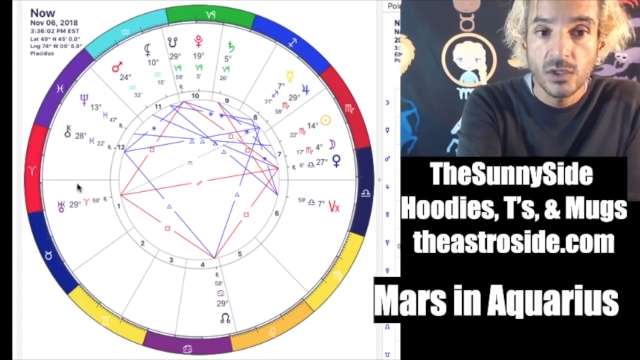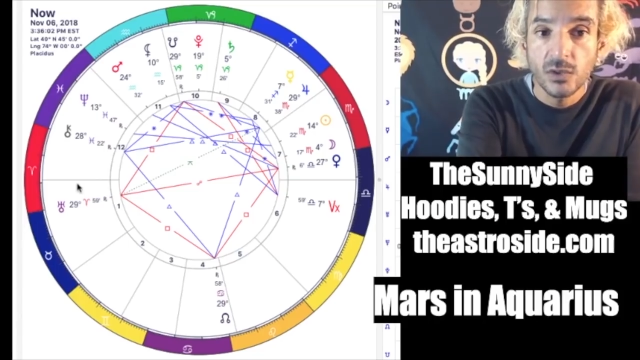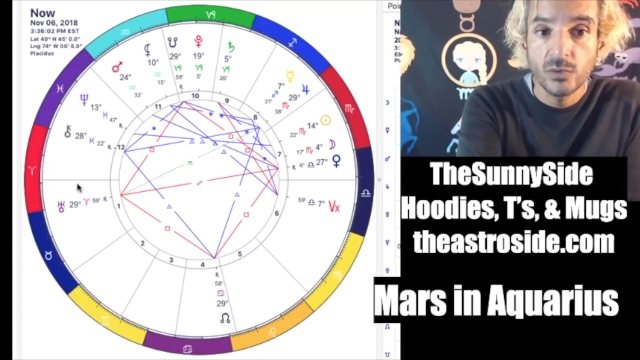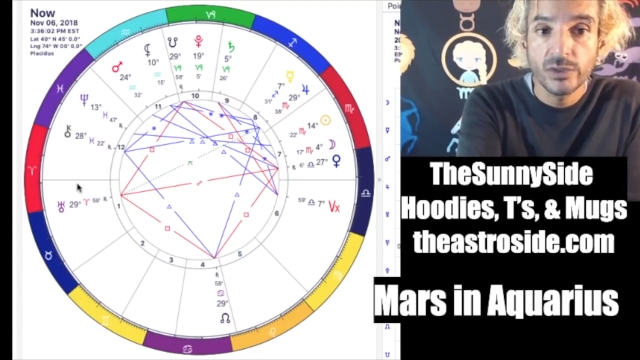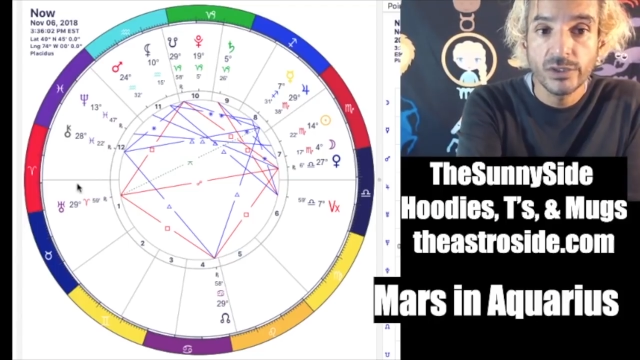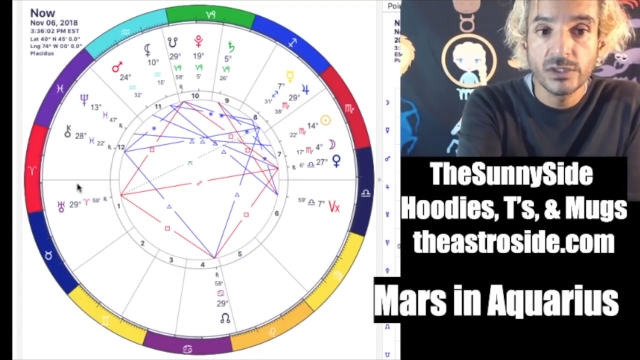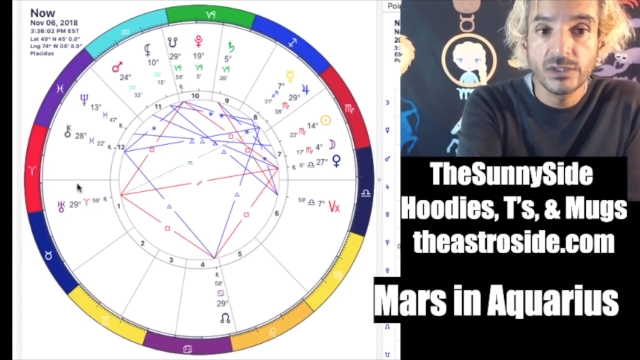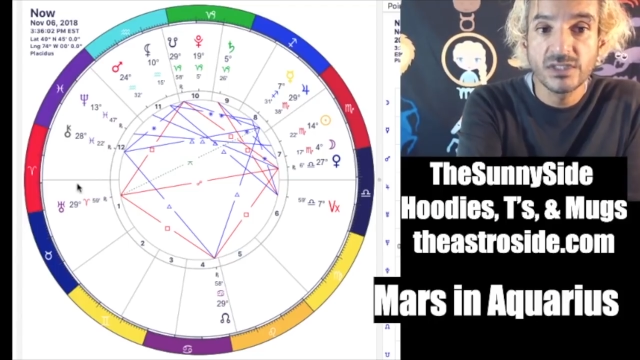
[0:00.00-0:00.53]

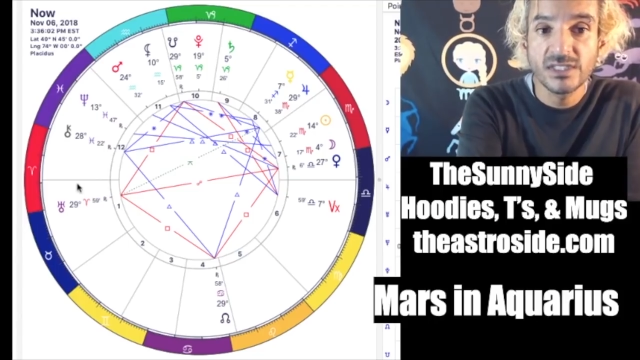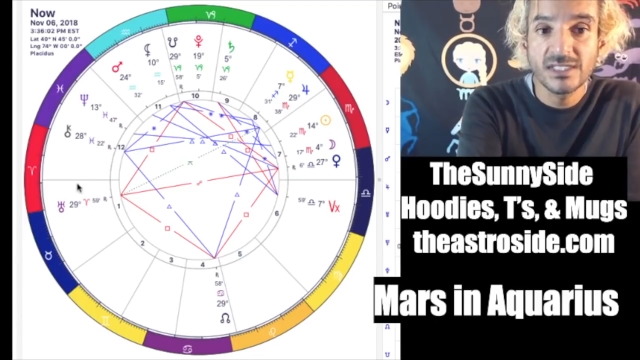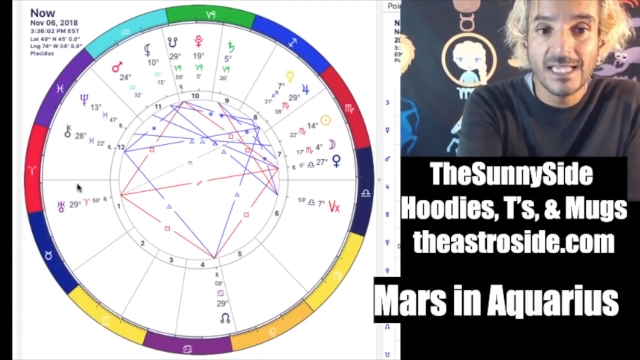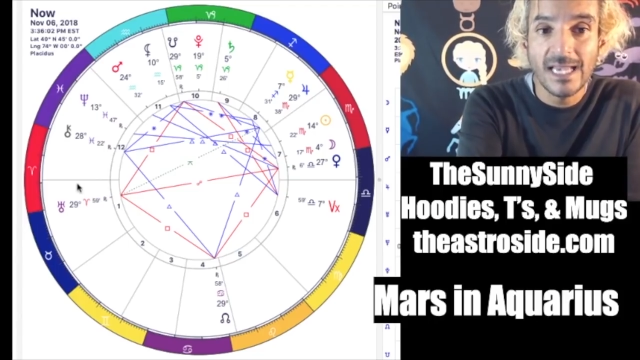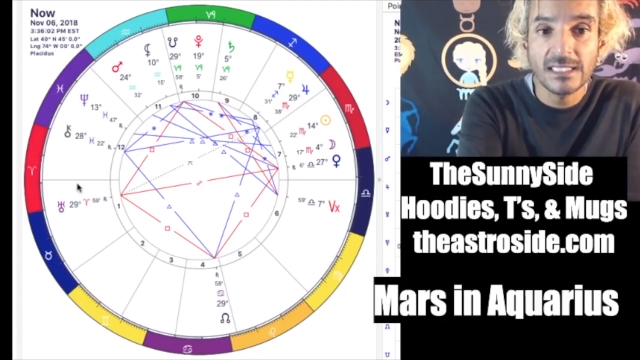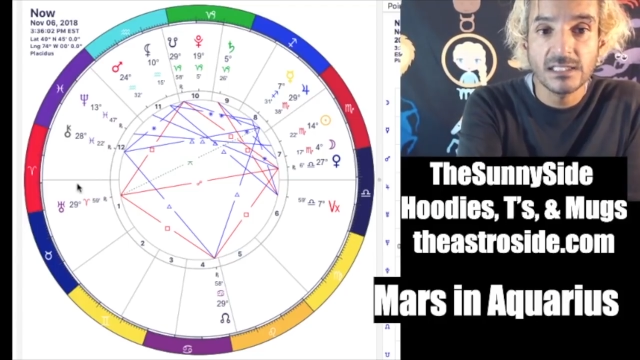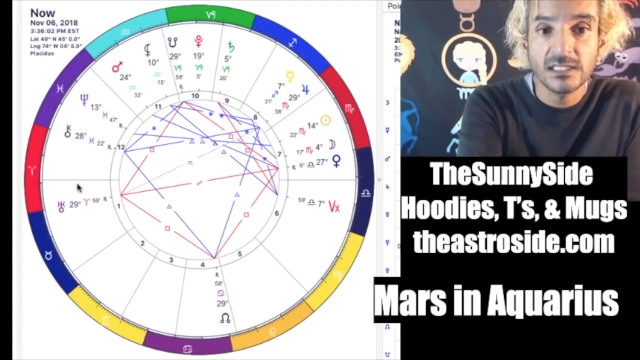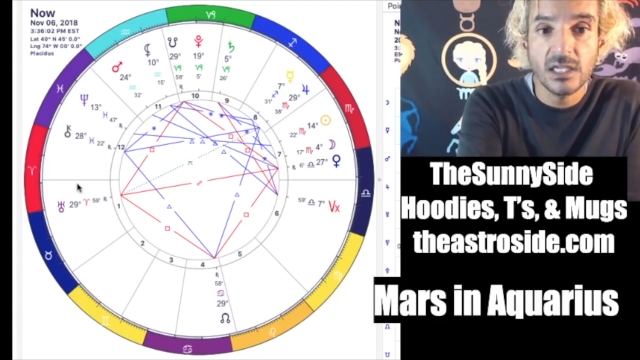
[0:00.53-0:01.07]
will use
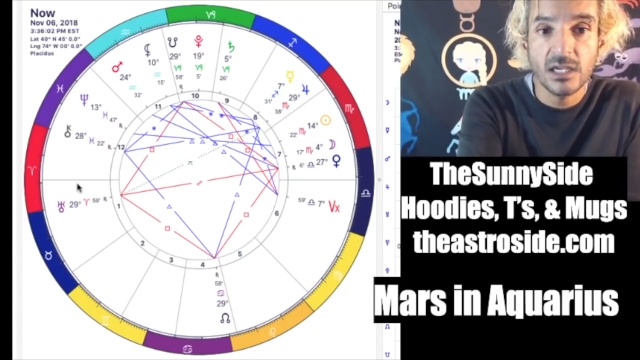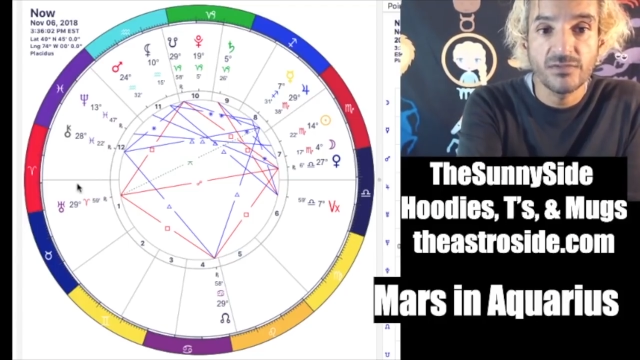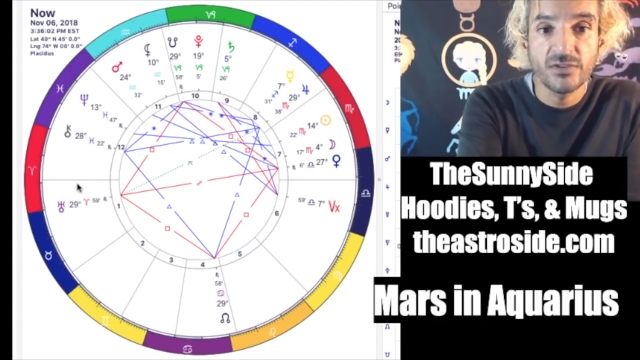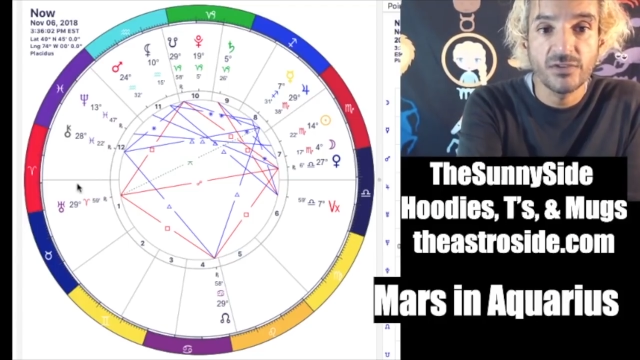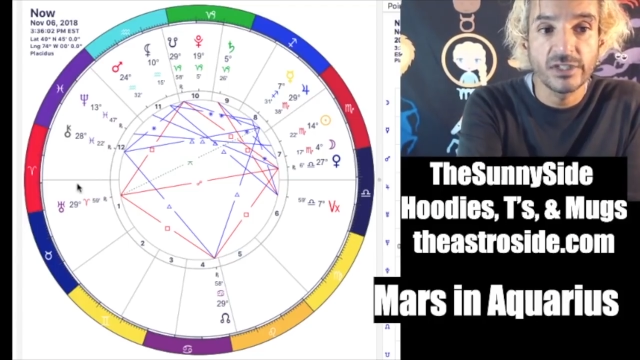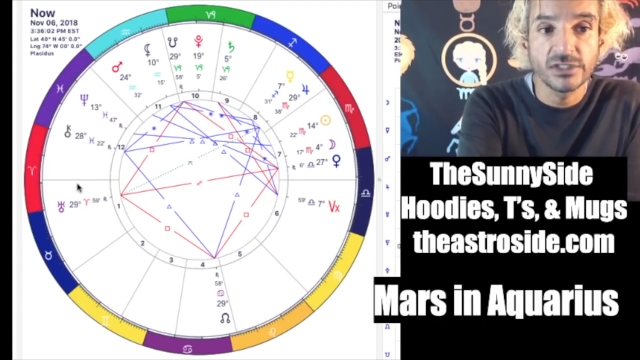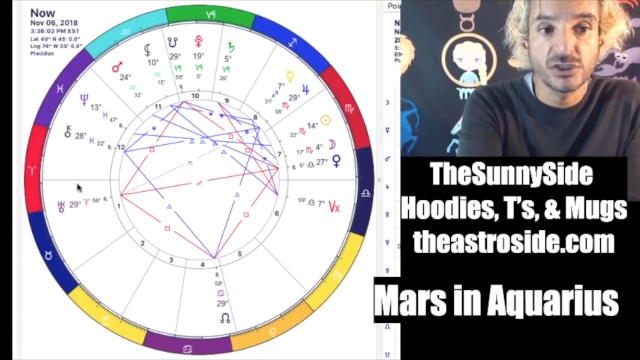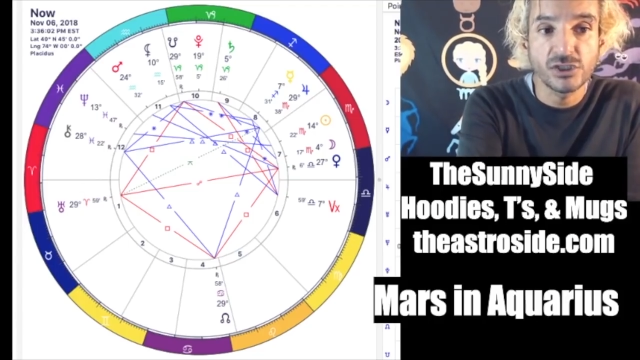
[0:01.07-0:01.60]
sex
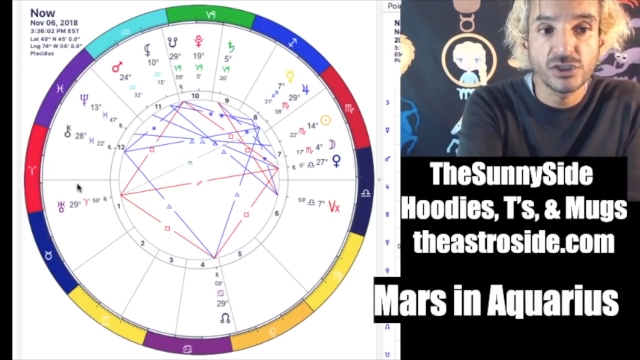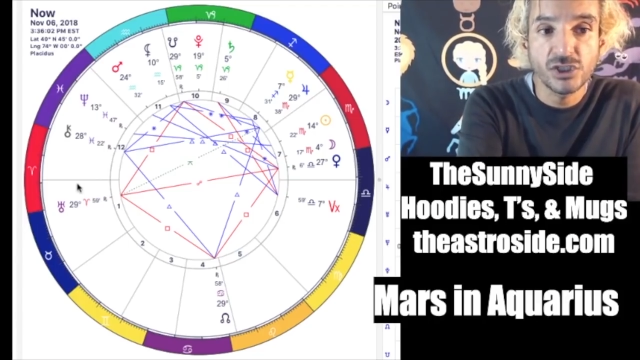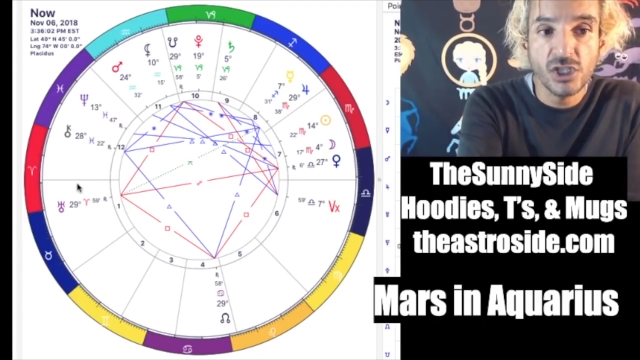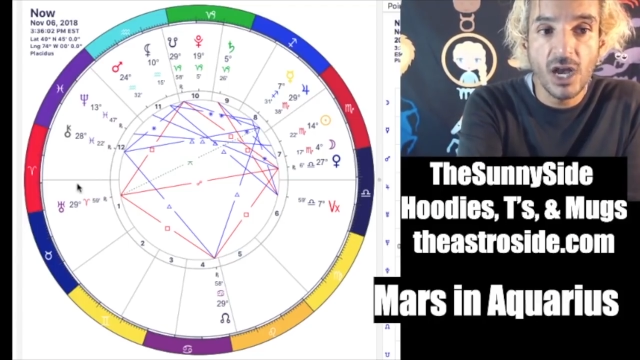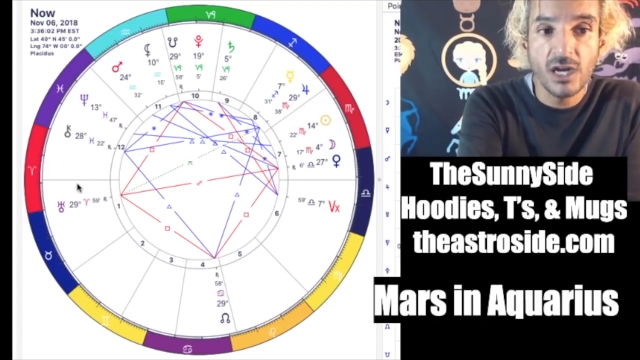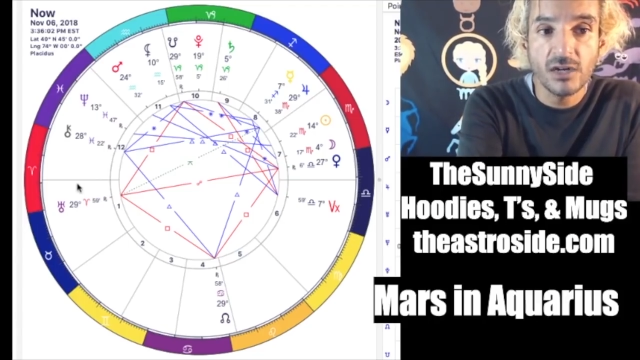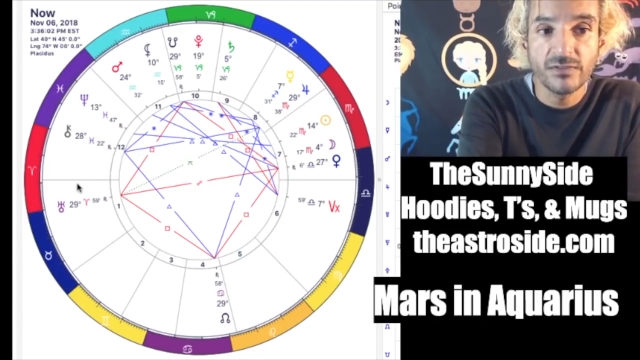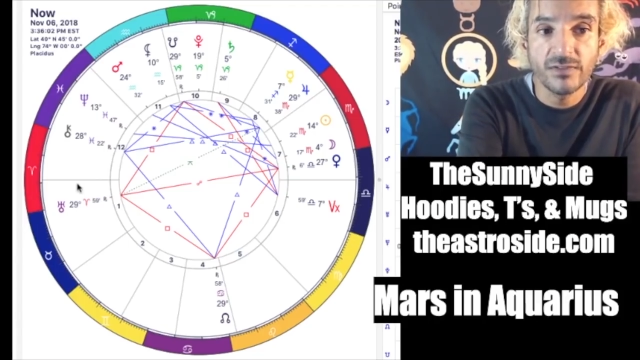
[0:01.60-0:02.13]
for its
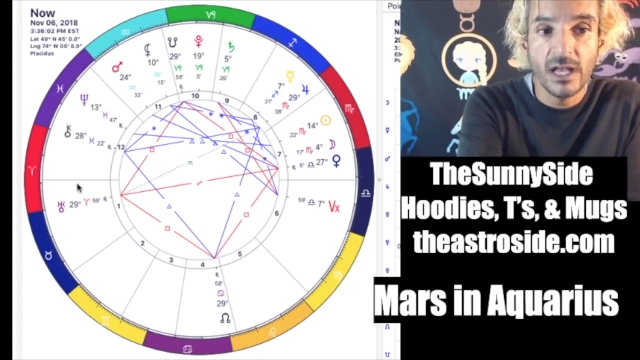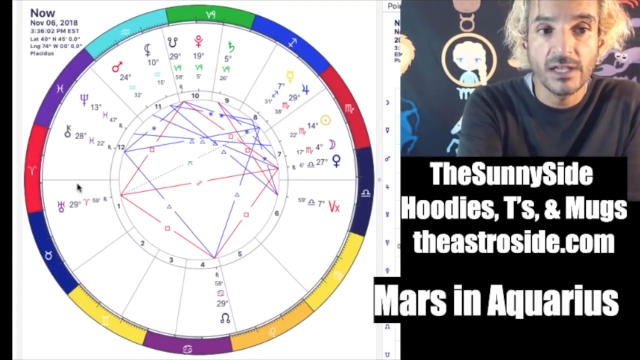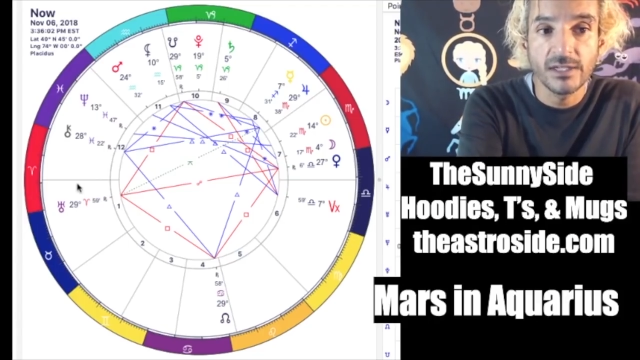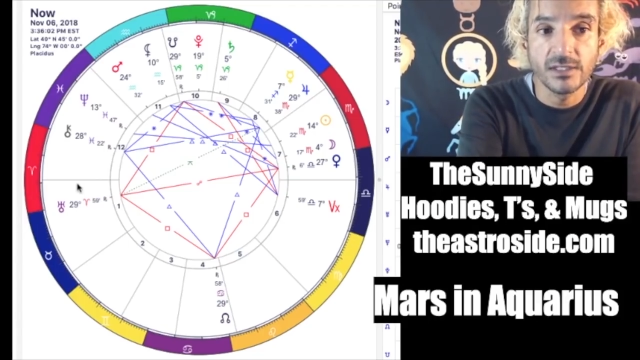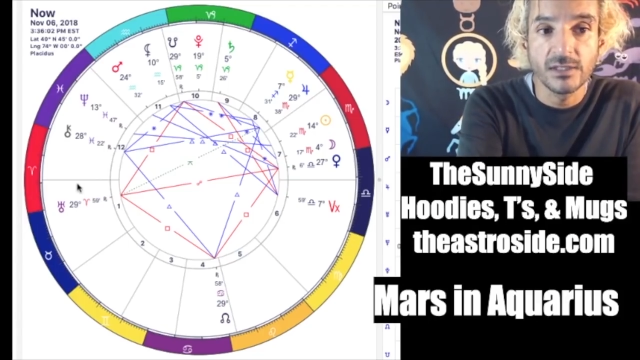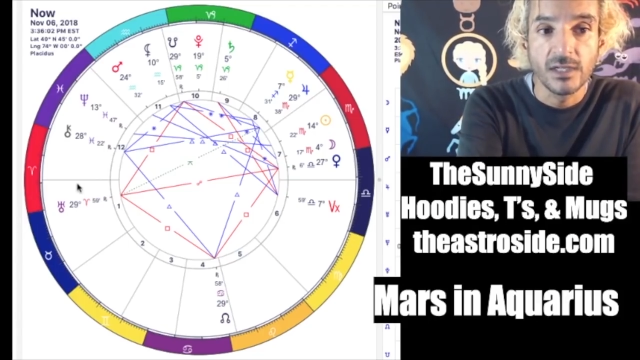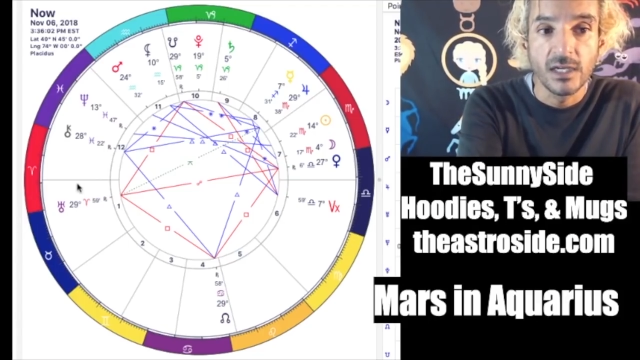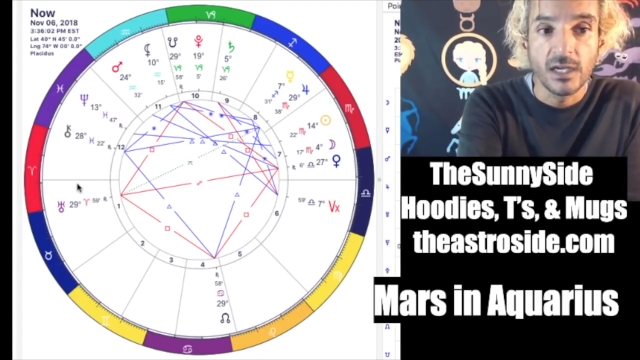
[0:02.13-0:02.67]
shock
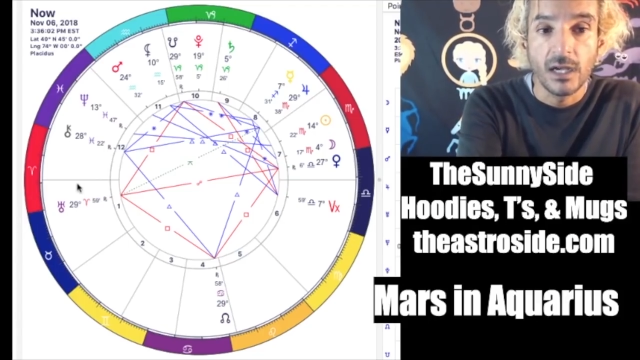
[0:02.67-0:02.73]
value.